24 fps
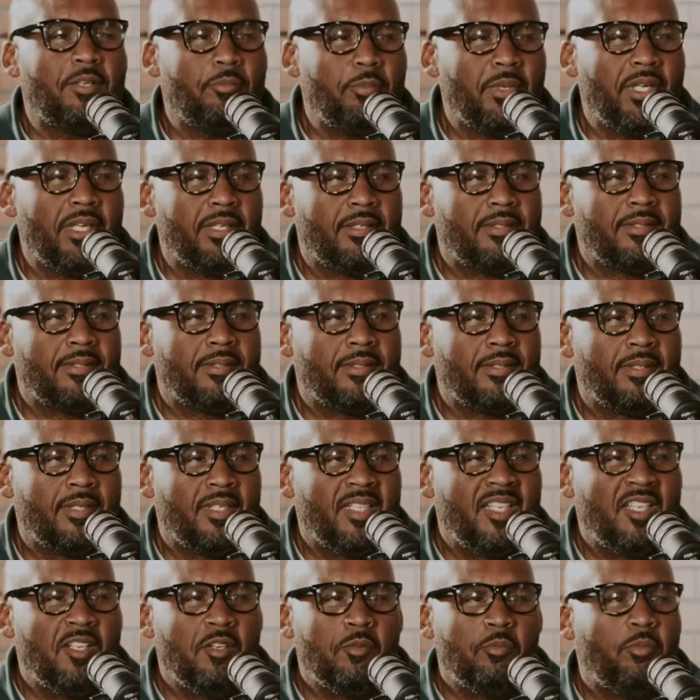the mix.
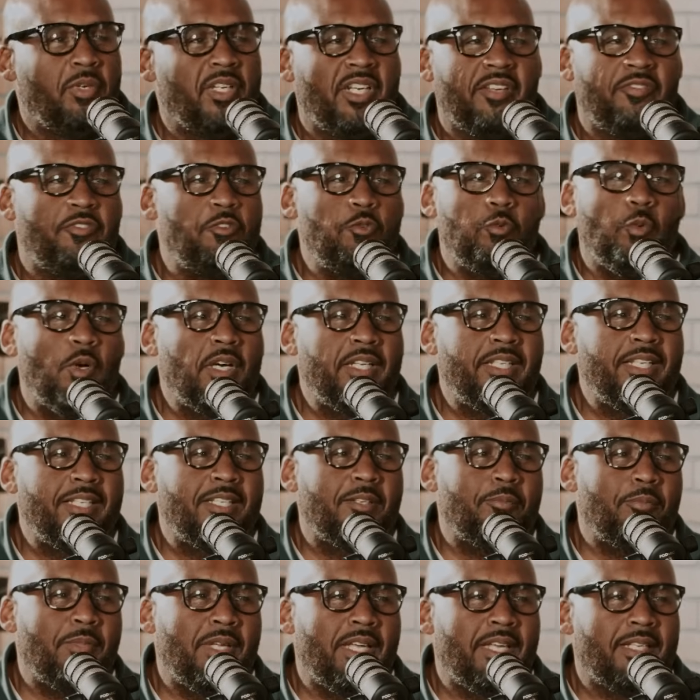But if you wasn't in
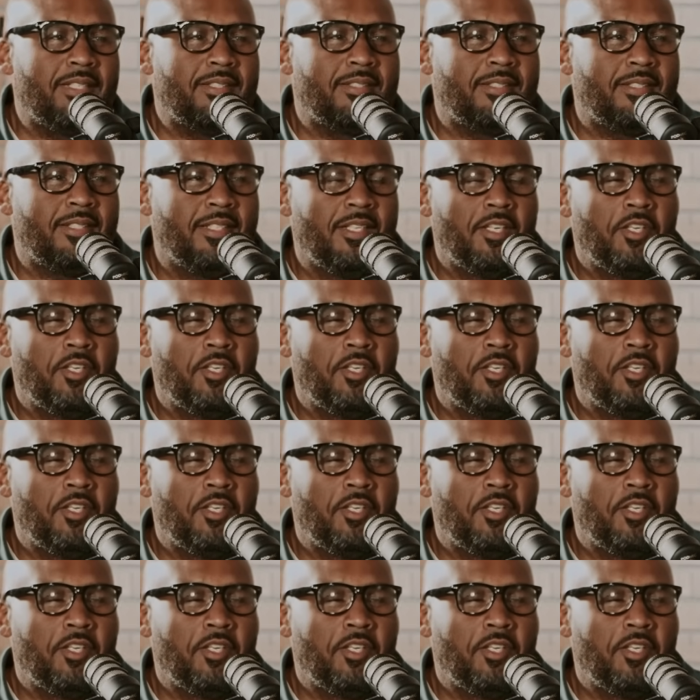the mix,